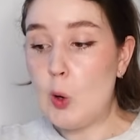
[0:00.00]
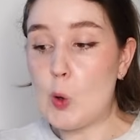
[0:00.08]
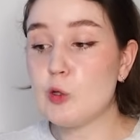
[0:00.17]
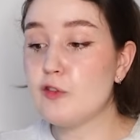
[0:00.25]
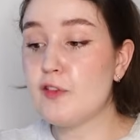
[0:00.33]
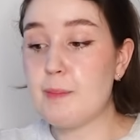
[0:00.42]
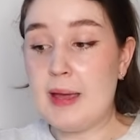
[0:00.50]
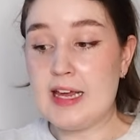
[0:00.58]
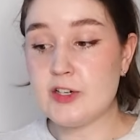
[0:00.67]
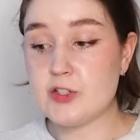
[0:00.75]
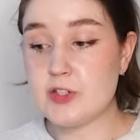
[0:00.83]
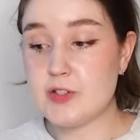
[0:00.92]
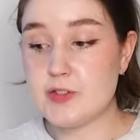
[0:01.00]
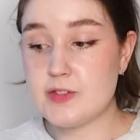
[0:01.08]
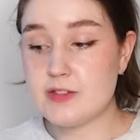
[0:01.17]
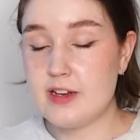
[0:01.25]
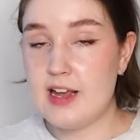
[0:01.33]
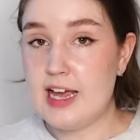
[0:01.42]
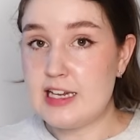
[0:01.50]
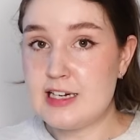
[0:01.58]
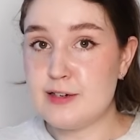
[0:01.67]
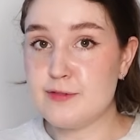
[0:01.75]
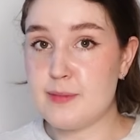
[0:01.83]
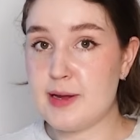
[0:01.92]
All of the pictures and
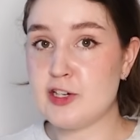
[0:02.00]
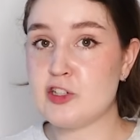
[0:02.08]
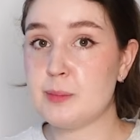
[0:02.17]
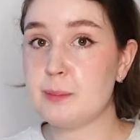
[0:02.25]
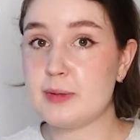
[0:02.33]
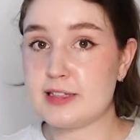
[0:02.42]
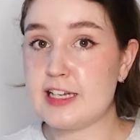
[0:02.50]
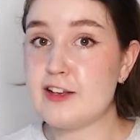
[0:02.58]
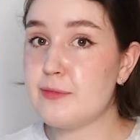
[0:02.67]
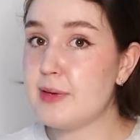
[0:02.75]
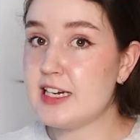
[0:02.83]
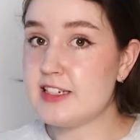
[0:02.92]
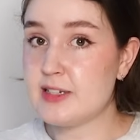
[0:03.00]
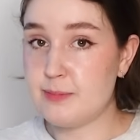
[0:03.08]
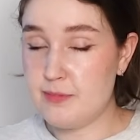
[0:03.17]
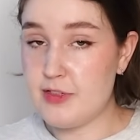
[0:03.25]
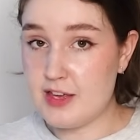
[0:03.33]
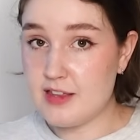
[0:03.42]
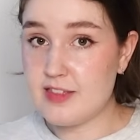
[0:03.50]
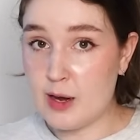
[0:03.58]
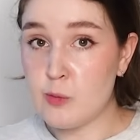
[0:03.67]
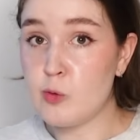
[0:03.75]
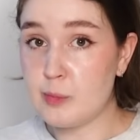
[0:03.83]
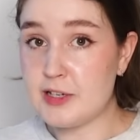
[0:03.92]
information believe me to think
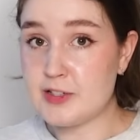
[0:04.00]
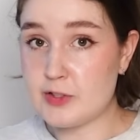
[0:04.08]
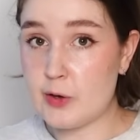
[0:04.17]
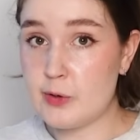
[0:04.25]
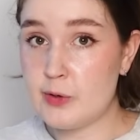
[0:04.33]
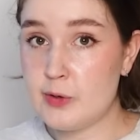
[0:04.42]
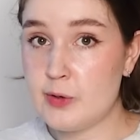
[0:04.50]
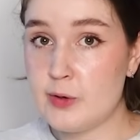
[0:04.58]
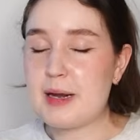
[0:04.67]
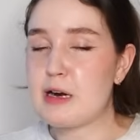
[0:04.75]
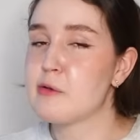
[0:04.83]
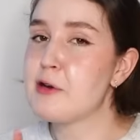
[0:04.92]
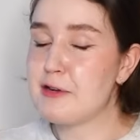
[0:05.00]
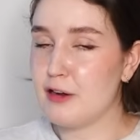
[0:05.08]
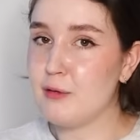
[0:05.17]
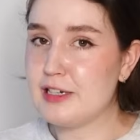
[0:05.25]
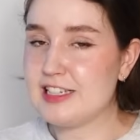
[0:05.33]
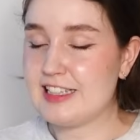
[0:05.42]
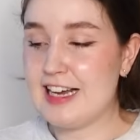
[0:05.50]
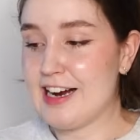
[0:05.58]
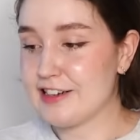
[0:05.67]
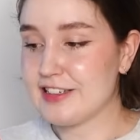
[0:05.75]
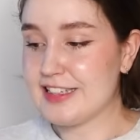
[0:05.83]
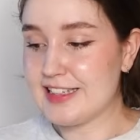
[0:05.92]
that will be so, but I won't know until I
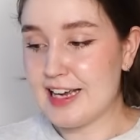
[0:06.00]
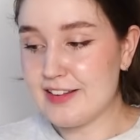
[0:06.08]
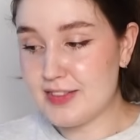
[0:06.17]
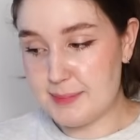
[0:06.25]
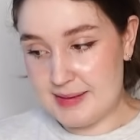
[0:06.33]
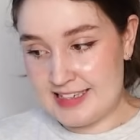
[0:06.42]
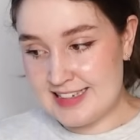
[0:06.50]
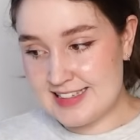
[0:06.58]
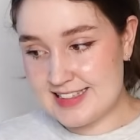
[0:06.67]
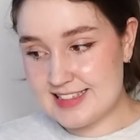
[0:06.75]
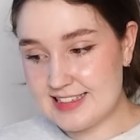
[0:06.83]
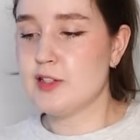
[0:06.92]
actually get the piece.